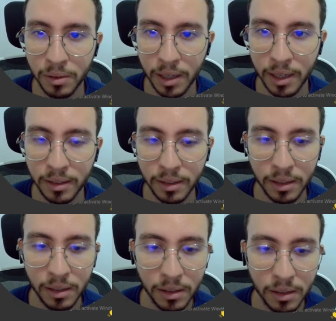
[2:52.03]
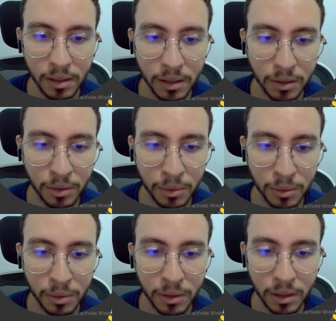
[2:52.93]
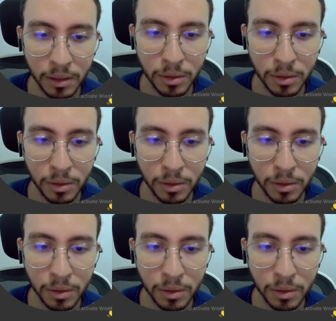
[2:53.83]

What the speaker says: ID to do that.